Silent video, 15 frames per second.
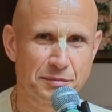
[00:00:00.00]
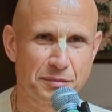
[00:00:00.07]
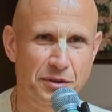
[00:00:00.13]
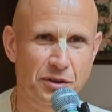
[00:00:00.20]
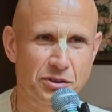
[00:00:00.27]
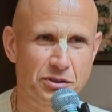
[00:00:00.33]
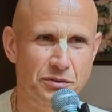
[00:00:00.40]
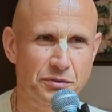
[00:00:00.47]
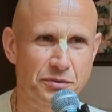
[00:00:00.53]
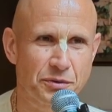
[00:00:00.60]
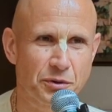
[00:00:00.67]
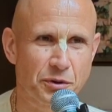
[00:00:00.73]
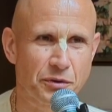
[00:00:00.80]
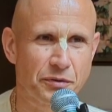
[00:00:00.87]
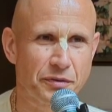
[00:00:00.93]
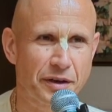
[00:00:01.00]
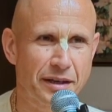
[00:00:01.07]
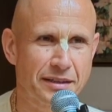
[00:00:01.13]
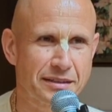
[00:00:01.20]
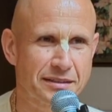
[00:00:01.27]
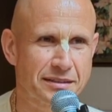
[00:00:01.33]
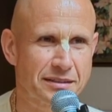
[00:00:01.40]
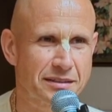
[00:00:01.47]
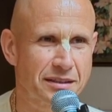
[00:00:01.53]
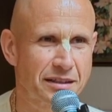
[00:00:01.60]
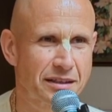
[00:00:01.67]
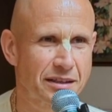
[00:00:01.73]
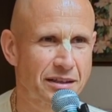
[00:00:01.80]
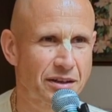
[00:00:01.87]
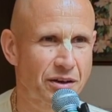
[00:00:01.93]
because of your offense,
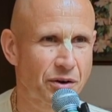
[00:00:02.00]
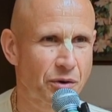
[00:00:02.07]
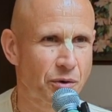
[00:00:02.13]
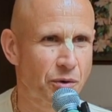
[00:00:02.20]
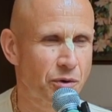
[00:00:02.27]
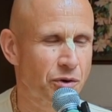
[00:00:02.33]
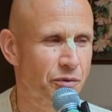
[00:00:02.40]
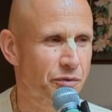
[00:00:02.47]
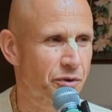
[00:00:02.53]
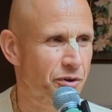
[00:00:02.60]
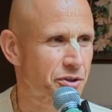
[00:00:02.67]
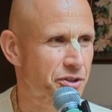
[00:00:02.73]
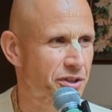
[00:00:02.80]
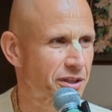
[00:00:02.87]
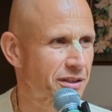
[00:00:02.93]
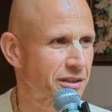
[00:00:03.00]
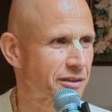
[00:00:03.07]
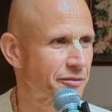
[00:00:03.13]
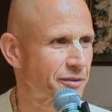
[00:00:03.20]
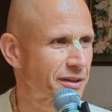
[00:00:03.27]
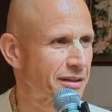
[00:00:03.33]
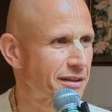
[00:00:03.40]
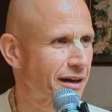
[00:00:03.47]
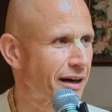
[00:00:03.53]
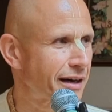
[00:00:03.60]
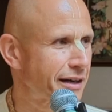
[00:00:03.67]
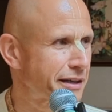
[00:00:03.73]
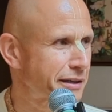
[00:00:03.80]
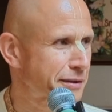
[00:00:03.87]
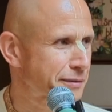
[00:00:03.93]
all of your children will
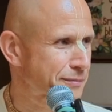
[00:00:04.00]
die.